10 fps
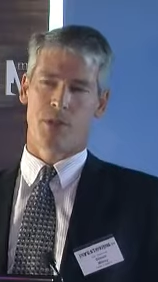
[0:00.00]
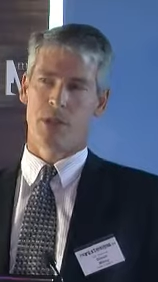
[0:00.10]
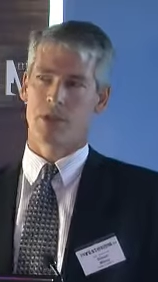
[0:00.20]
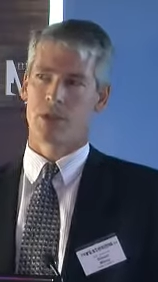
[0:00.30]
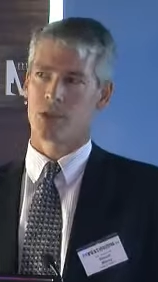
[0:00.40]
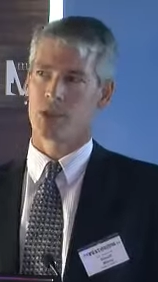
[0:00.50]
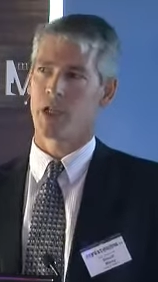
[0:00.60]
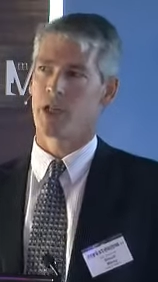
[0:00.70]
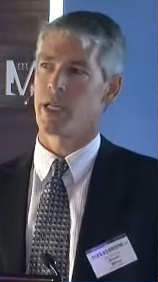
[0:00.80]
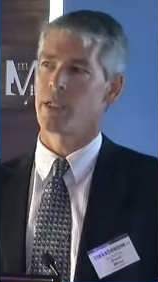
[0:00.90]
the grid
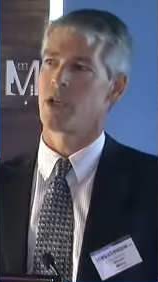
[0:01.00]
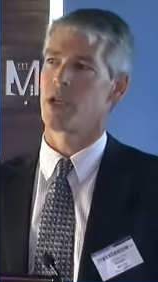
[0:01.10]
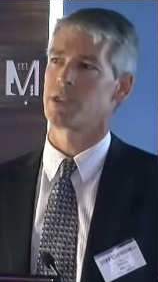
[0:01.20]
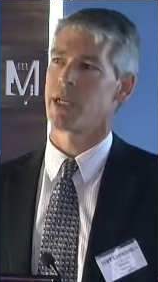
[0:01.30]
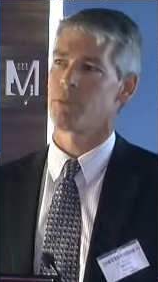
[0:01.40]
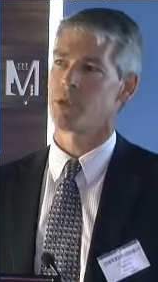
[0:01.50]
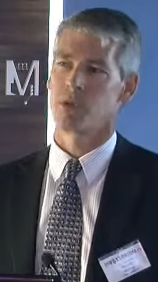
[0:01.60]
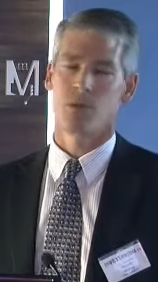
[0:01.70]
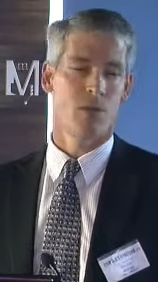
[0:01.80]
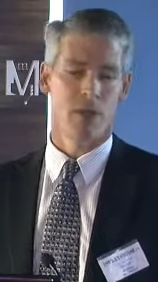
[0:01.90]
on that
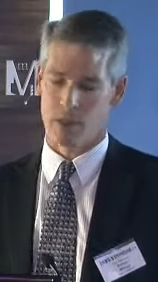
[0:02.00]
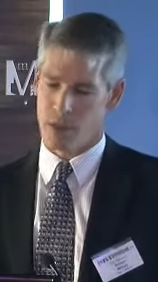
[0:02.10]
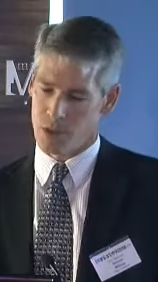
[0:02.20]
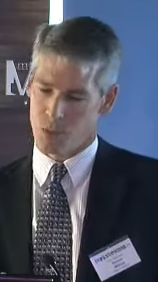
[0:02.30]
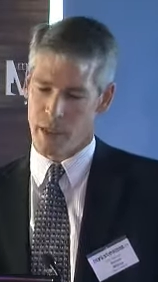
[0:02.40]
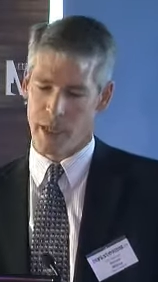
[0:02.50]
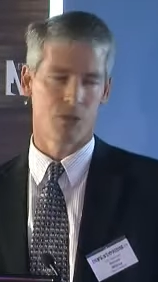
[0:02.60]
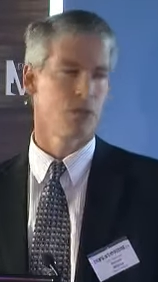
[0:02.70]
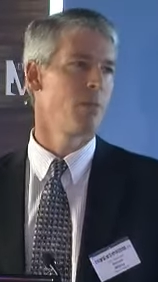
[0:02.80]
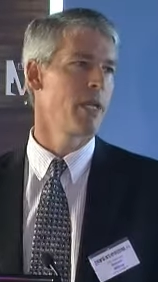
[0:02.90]
diagram's that's
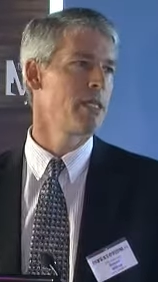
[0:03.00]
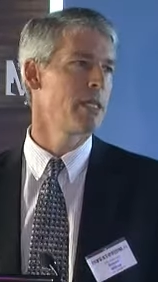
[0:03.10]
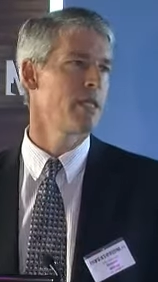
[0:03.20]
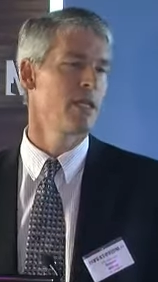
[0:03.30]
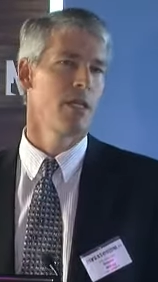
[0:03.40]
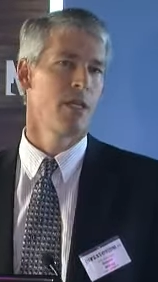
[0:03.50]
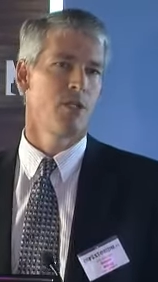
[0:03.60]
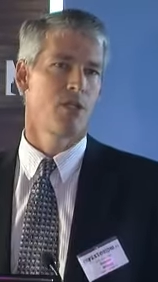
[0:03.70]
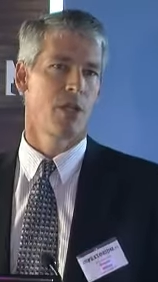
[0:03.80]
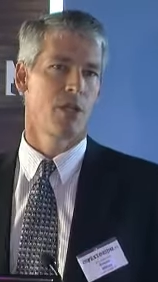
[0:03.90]
100 metre.
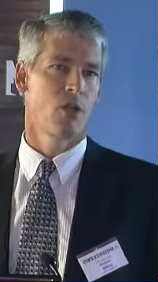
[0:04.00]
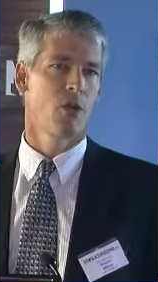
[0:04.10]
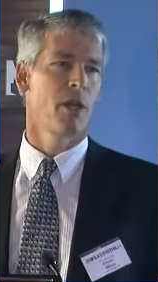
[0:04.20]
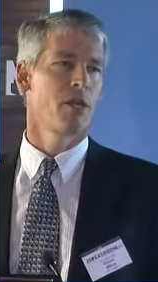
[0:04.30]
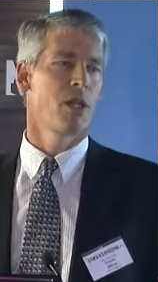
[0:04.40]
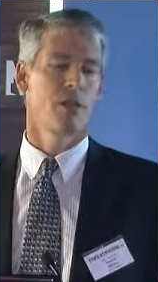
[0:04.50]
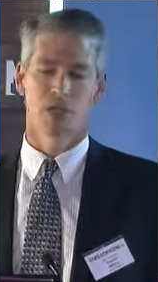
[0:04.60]
So the ore body's over